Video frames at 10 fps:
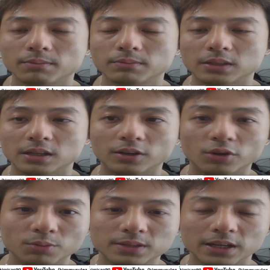their
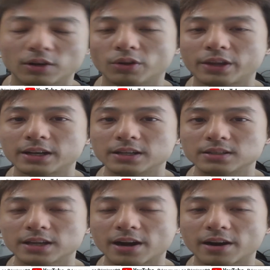groups and all that is
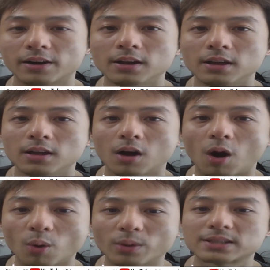they are
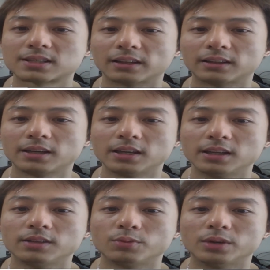always starting
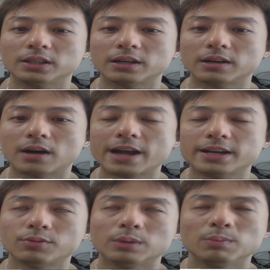in with
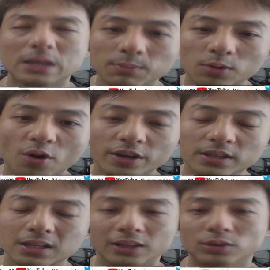either with meme
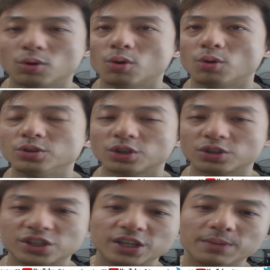coins like Doge or
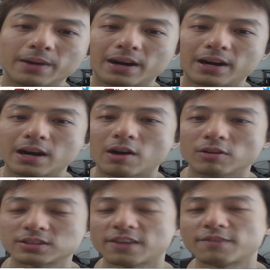Shiba or
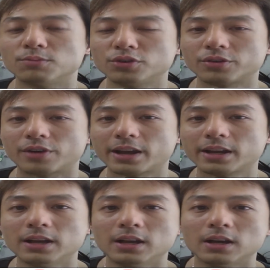SafeMoon, right?
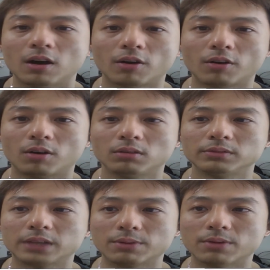Or
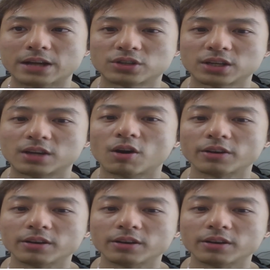they actually got